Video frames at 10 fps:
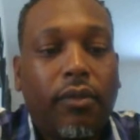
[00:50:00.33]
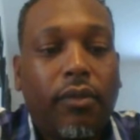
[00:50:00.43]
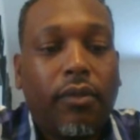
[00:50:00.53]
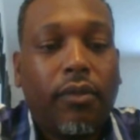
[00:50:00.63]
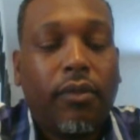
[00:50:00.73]
the
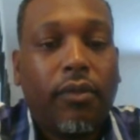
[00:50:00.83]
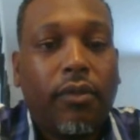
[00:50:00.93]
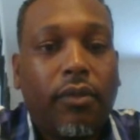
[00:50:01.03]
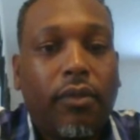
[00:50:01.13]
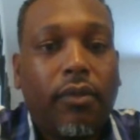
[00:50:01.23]
block,
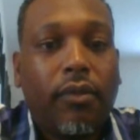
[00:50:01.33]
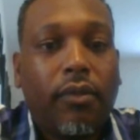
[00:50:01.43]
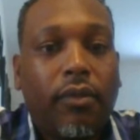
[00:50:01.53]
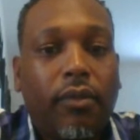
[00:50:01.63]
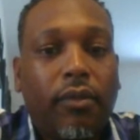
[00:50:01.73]
being
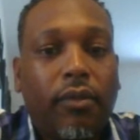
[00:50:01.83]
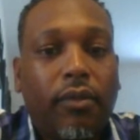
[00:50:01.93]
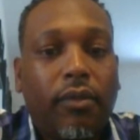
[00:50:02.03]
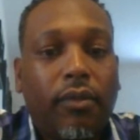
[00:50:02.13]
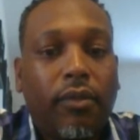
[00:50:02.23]

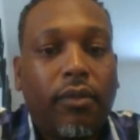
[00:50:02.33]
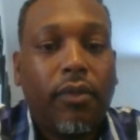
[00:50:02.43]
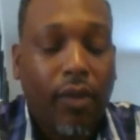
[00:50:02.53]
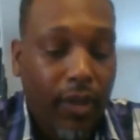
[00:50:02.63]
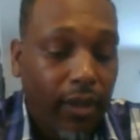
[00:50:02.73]

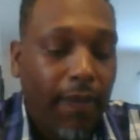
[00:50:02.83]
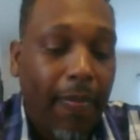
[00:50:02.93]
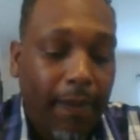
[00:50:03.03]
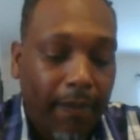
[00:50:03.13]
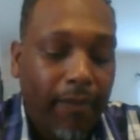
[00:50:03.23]
a
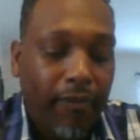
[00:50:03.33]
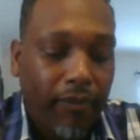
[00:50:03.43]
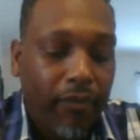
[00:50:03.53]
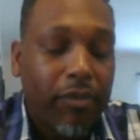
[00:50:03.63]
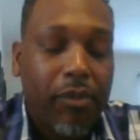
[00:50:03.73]
conservative.
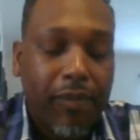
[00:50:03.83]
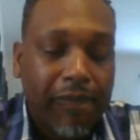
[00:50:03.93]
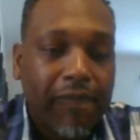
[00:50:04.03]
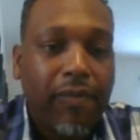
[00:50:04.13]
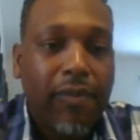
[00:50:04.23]

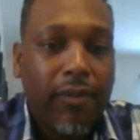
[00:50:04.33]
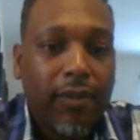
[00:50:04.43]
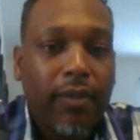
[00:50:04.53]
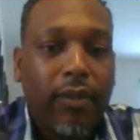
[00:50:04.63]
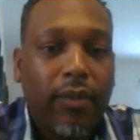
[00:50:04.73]

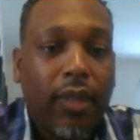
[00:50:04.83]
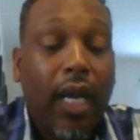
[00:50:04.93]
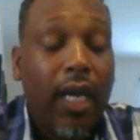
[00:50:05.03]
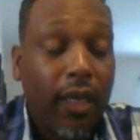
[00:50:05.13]
Welcome to the club.